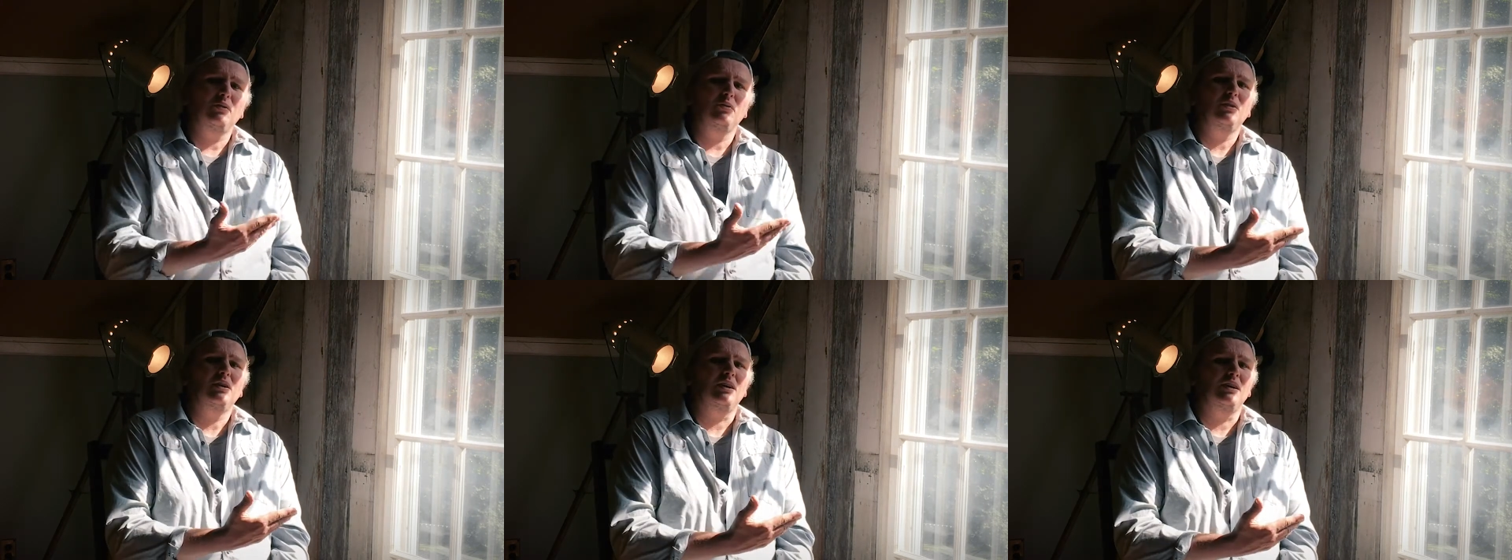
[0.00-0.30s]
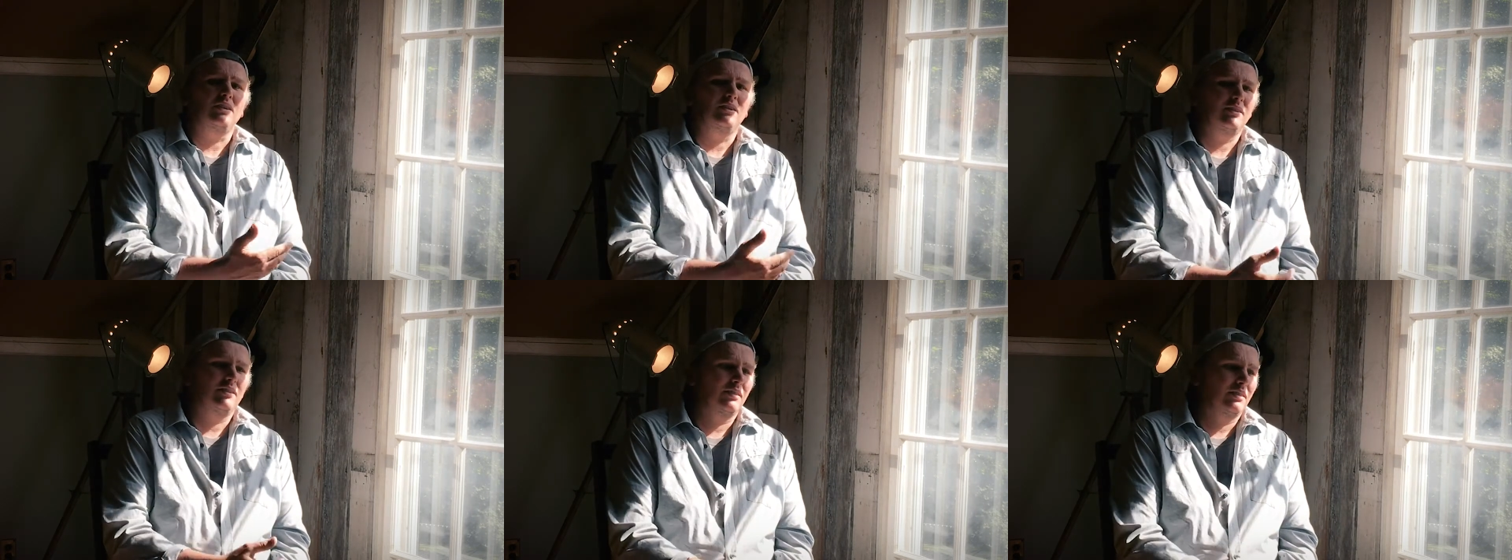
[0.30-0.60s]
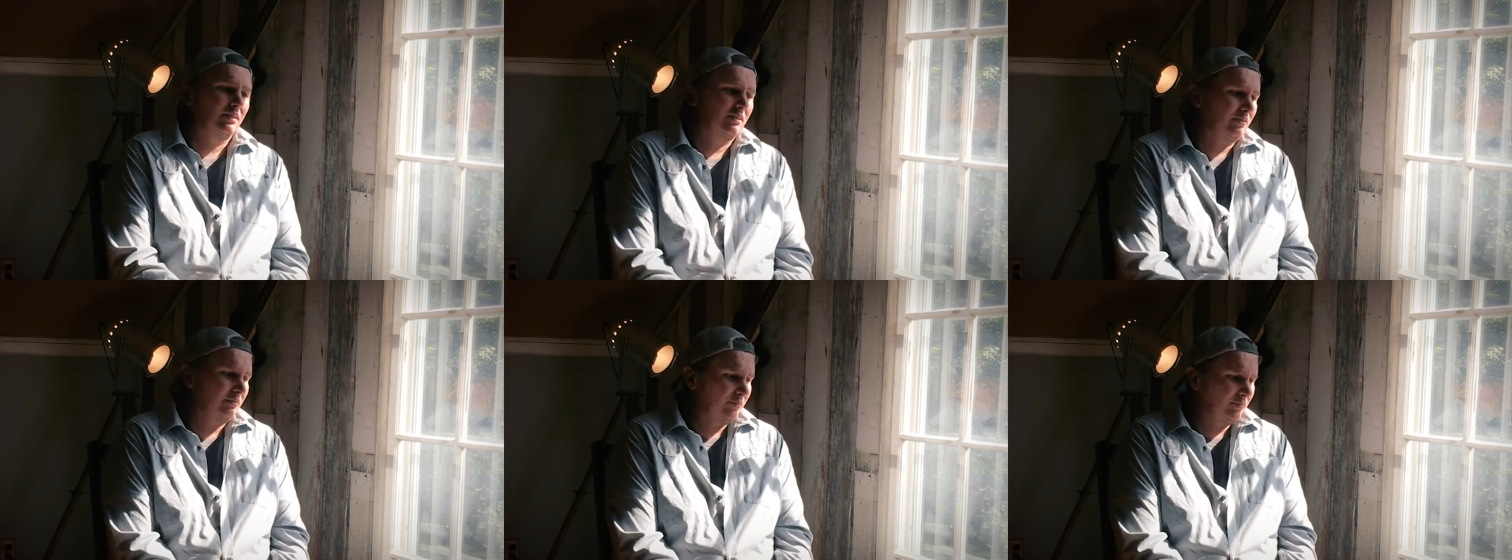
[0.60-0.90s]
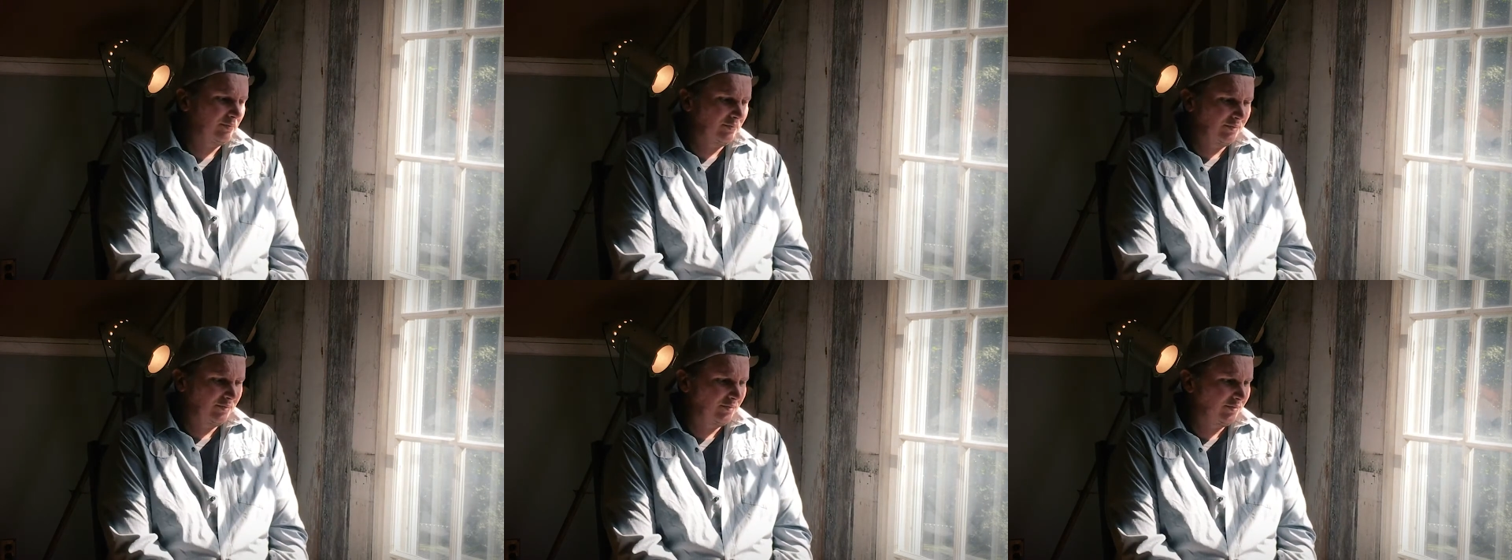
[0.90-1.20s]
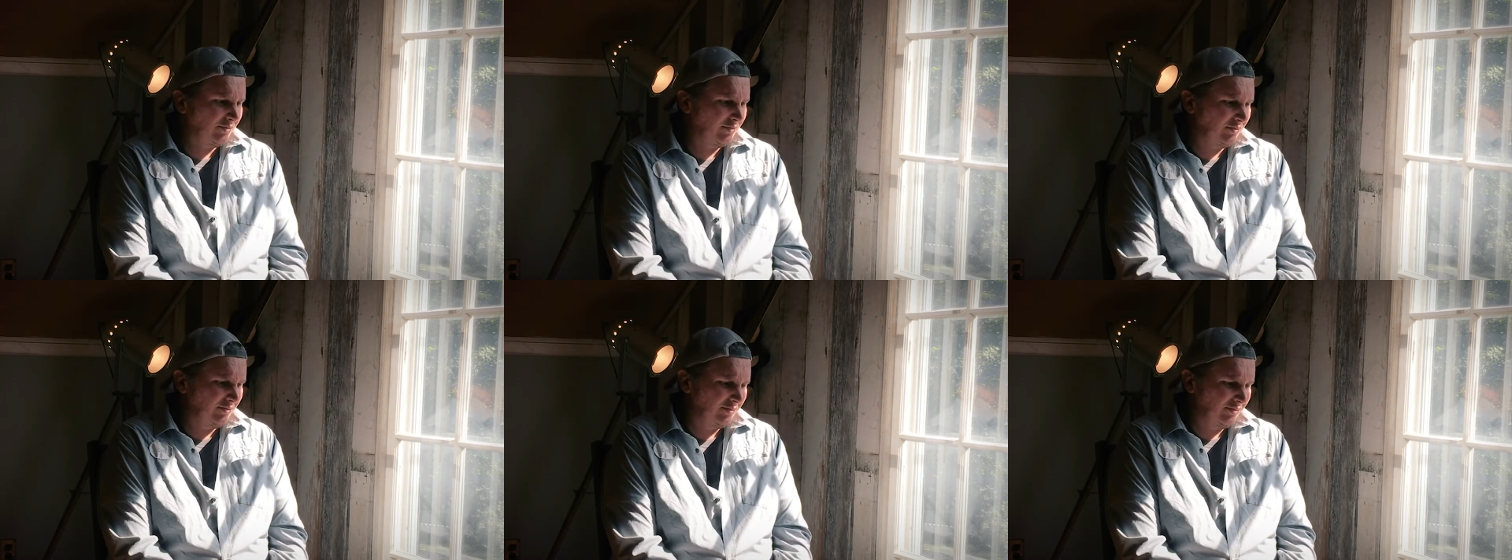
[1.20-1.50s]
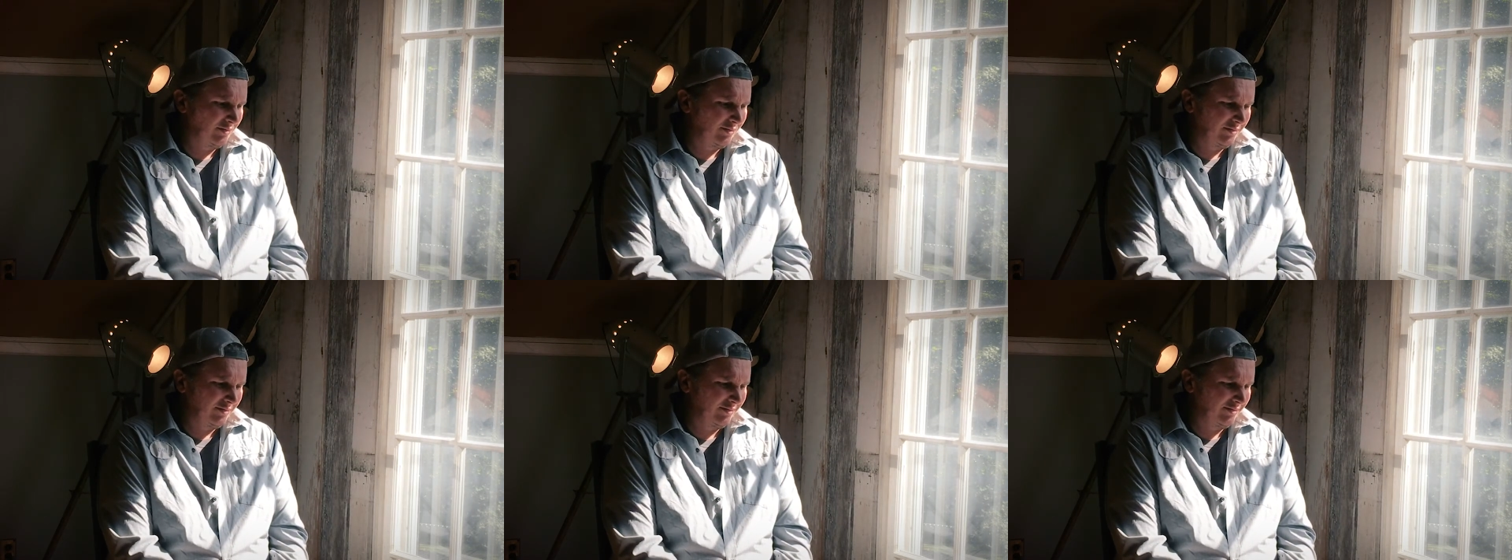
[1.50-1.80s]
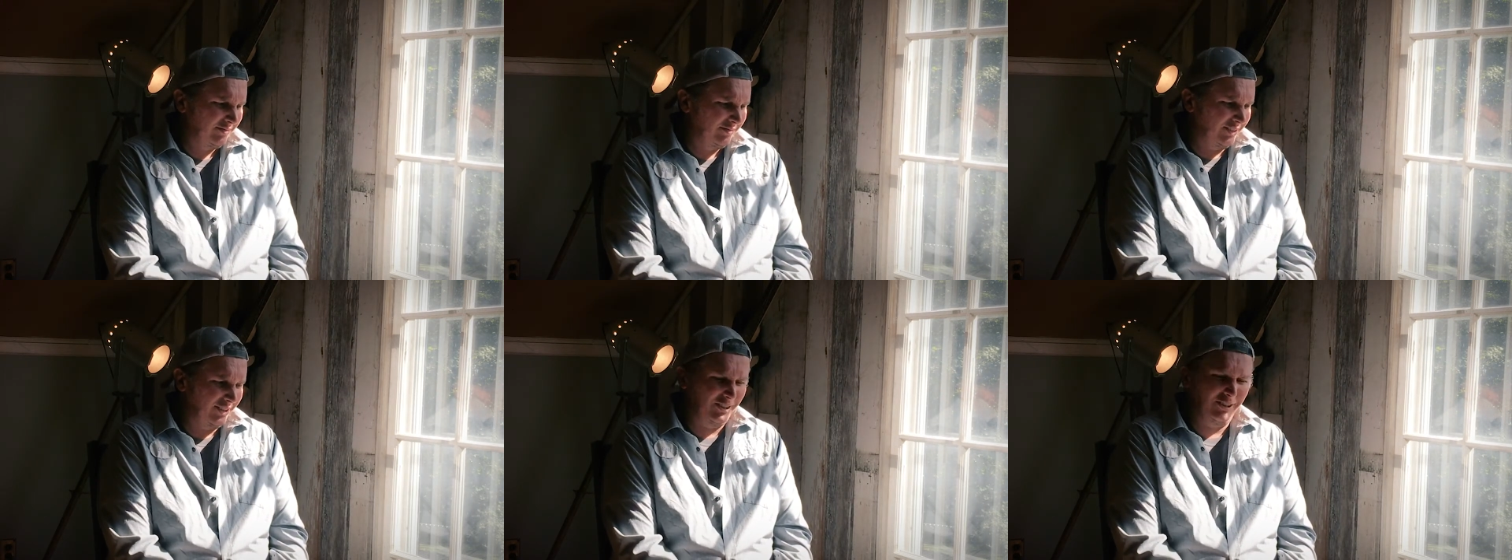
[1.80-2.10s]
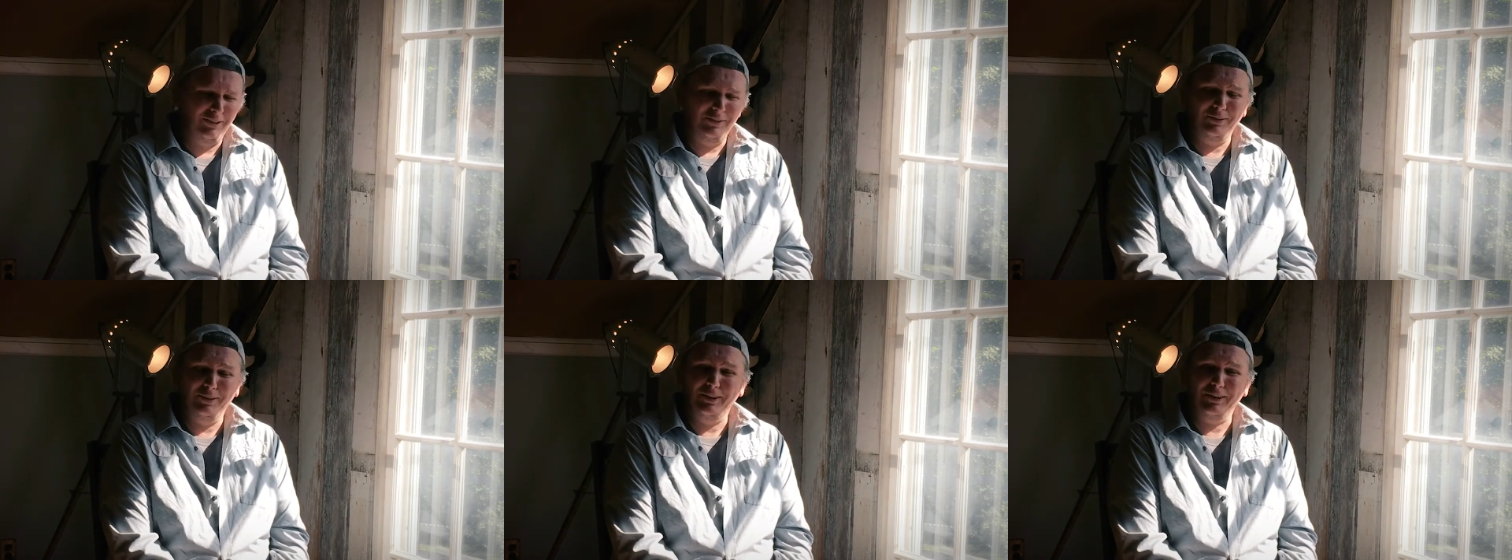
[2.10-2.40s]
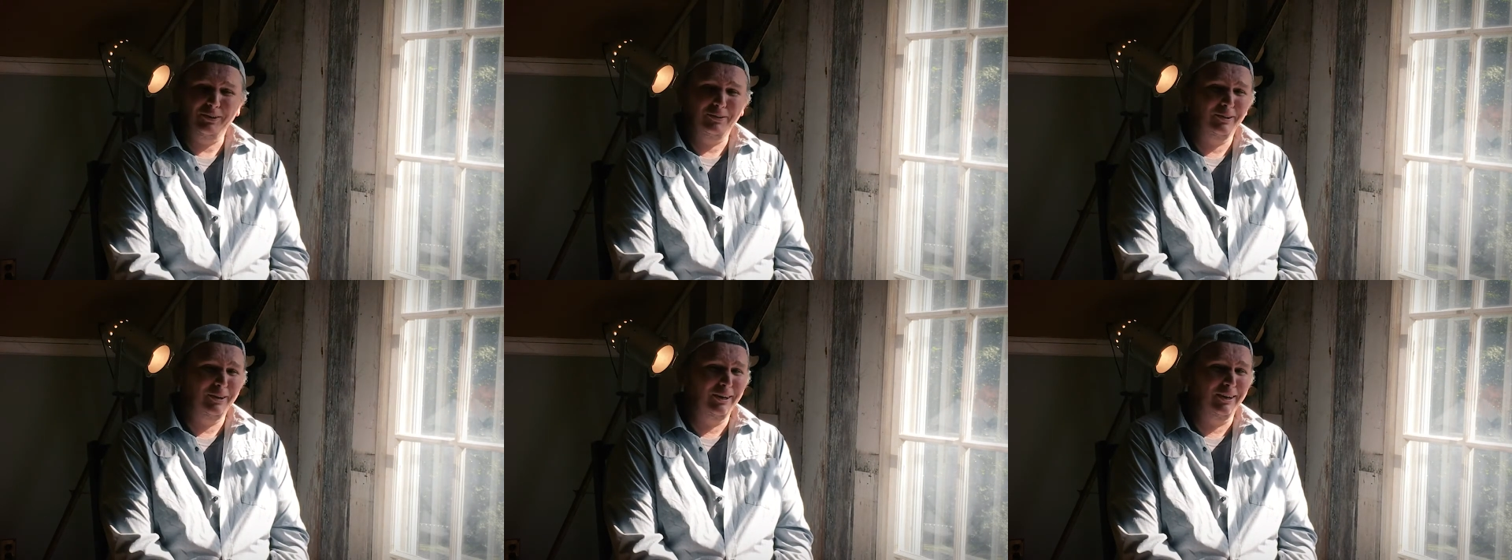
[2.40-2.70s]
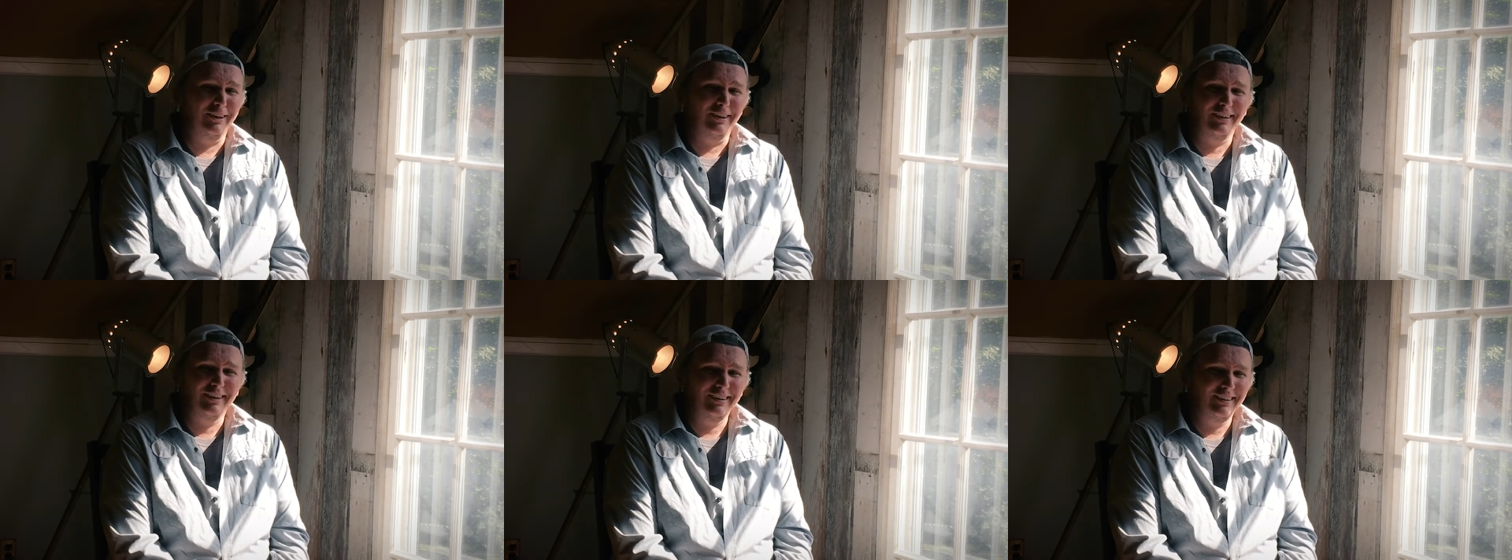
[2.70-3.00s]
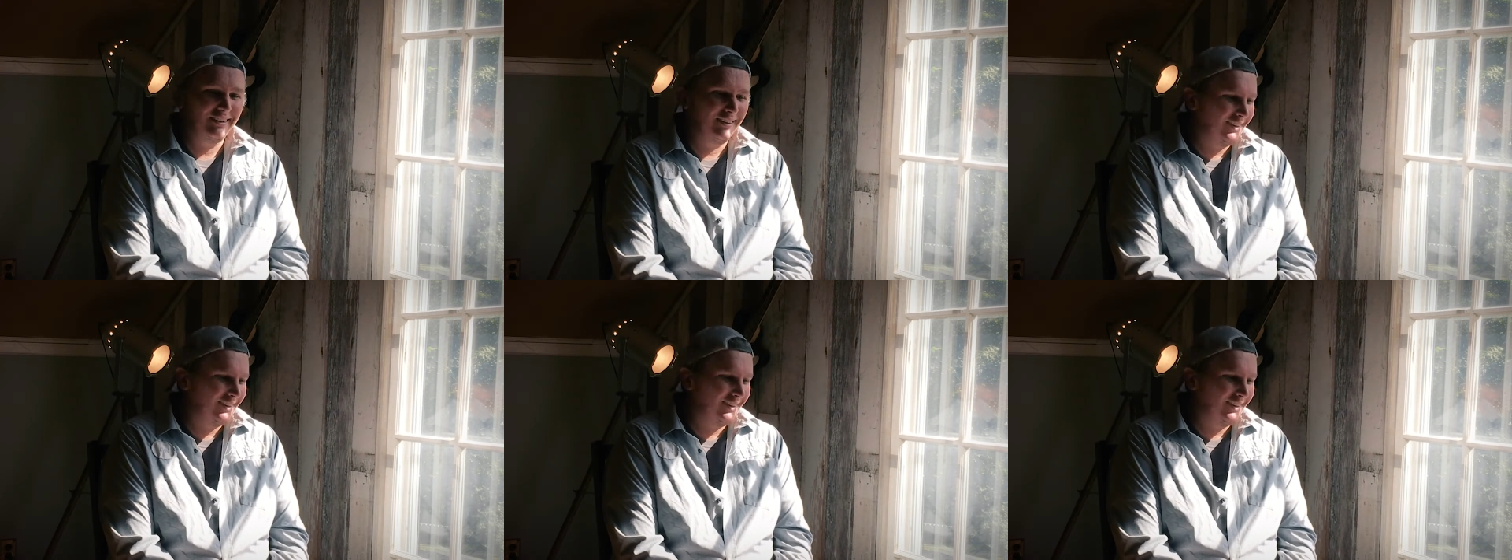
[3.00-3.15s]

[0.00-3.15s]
was. It's really weird,